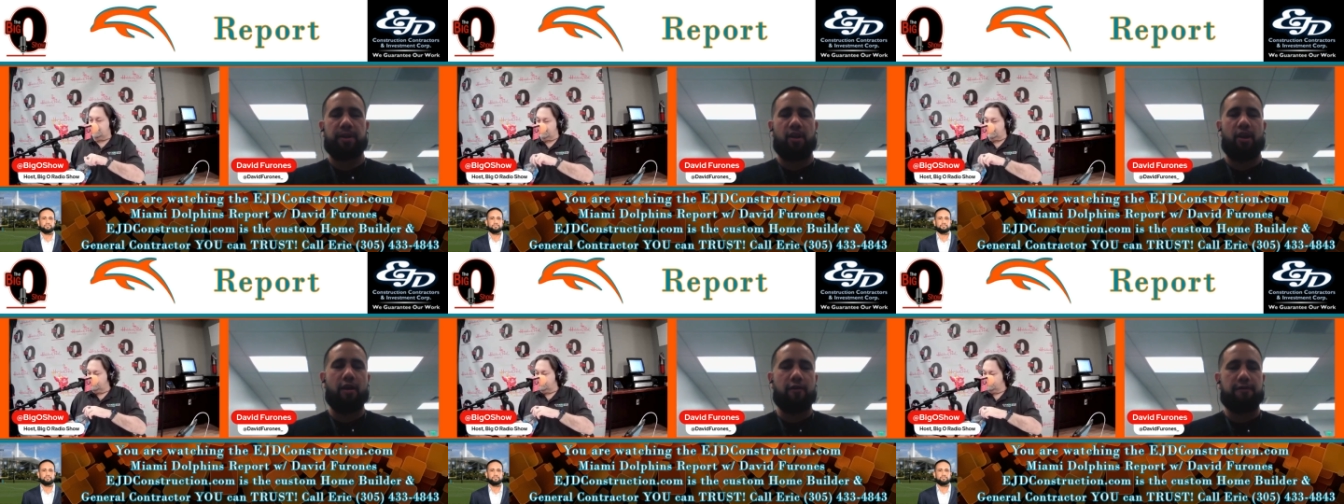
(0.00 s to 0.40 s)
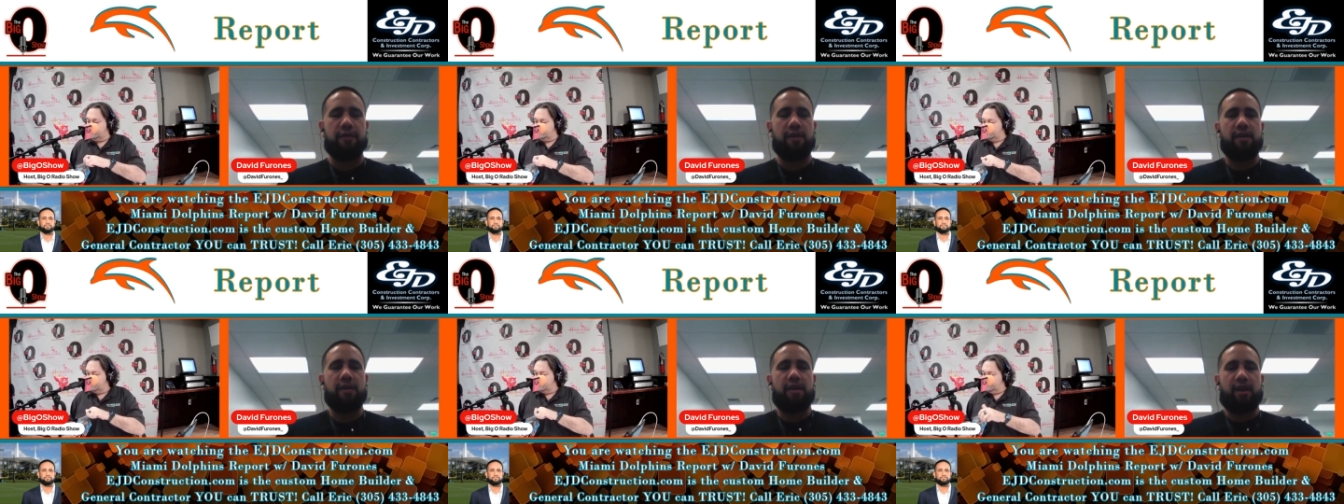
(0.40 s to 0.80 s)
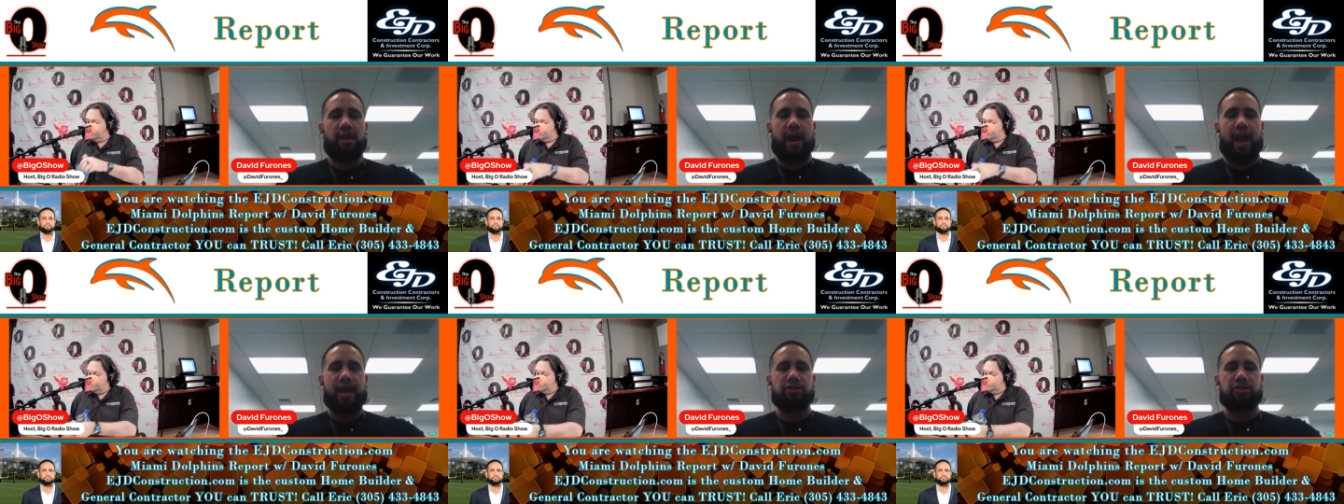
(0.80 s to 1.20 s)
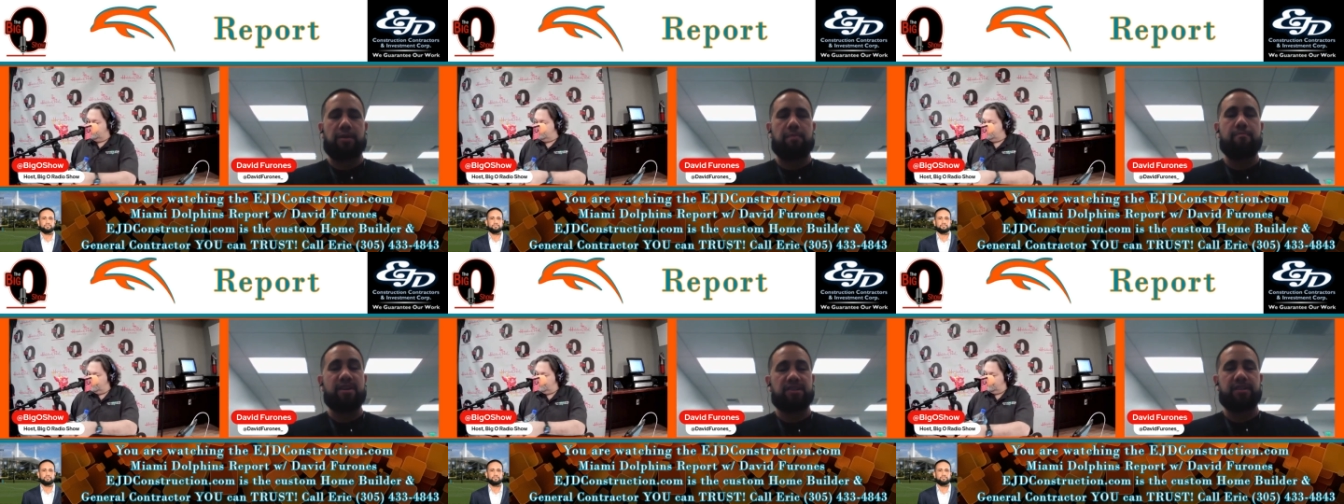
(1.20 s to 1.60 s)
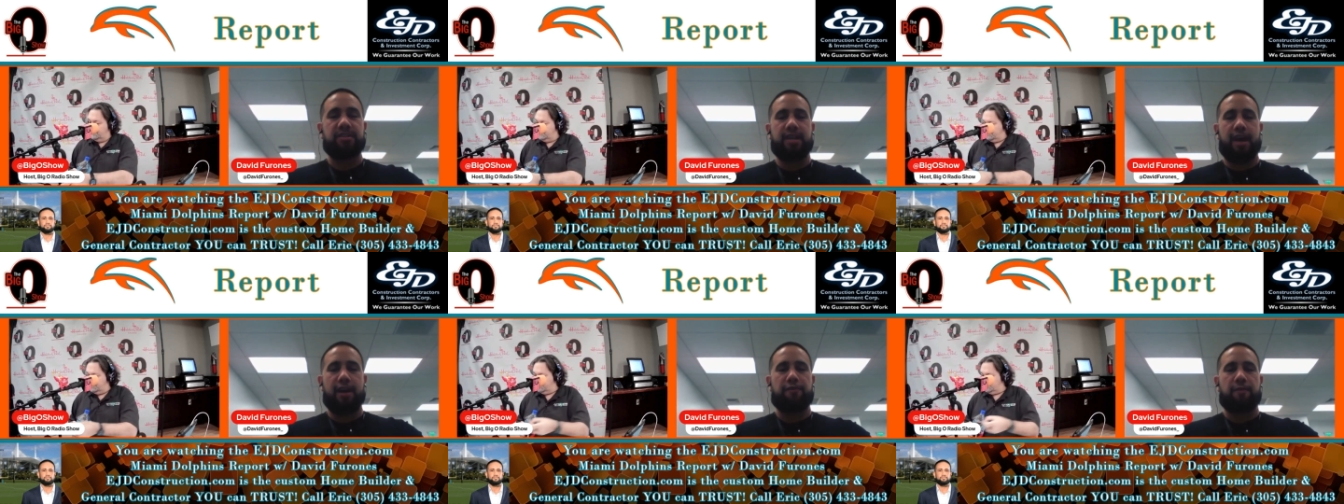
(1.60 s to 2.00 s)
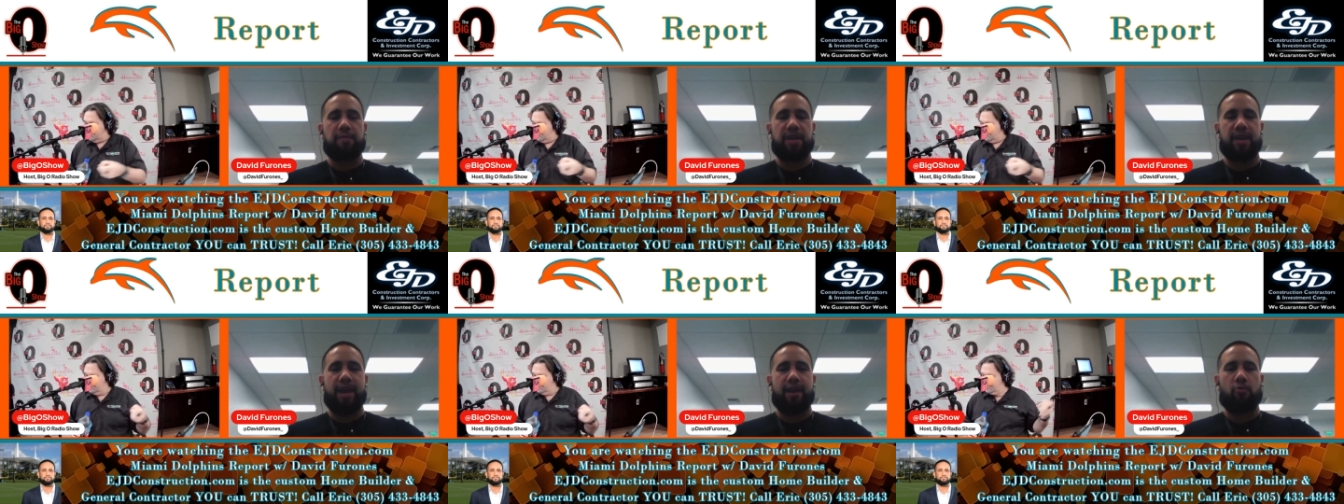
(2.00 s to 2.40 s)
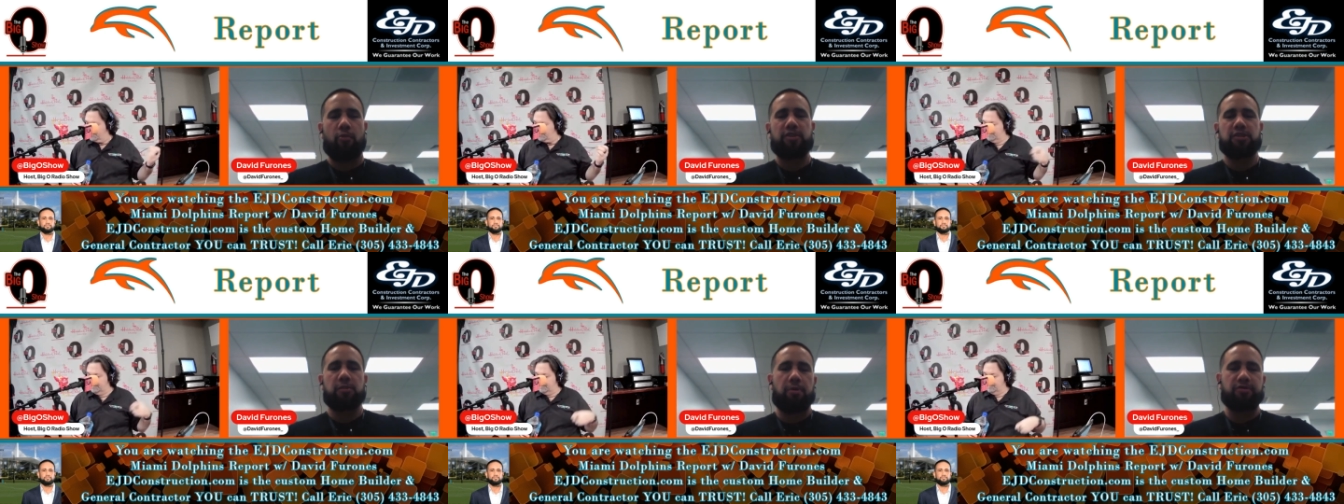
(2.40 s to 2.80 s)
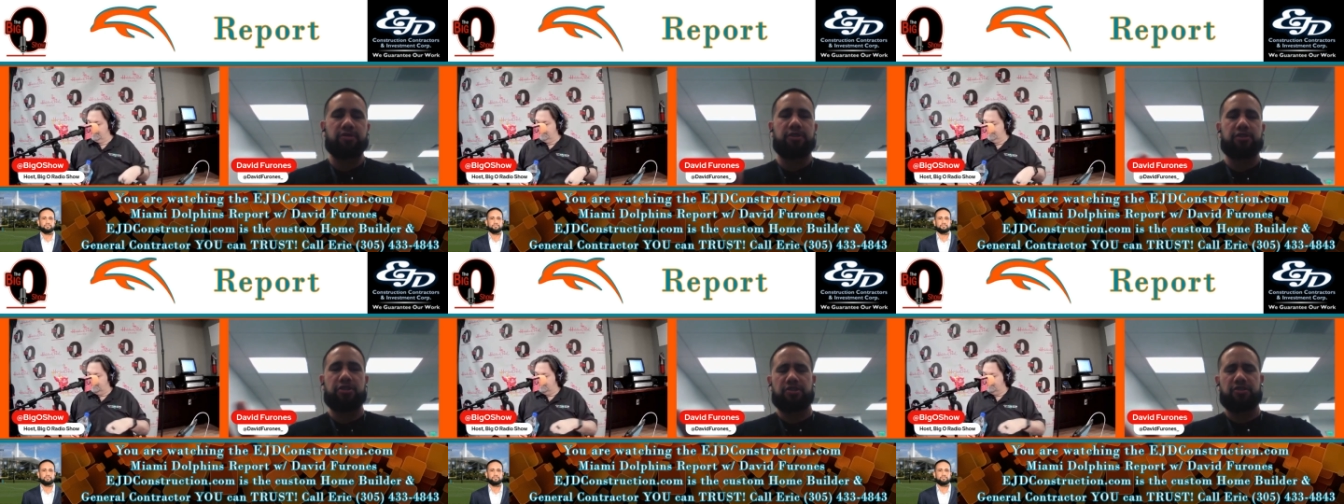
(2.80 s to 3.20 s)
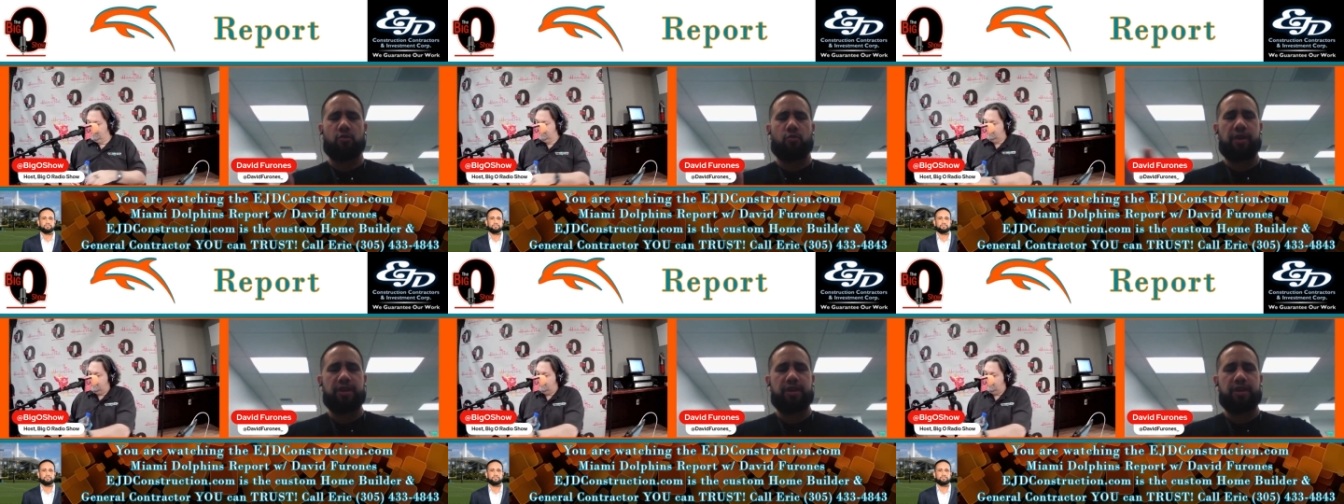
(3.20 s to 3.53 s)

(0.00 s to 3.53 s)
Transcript: off uh, actually missing time from the ankle as opposed to just a week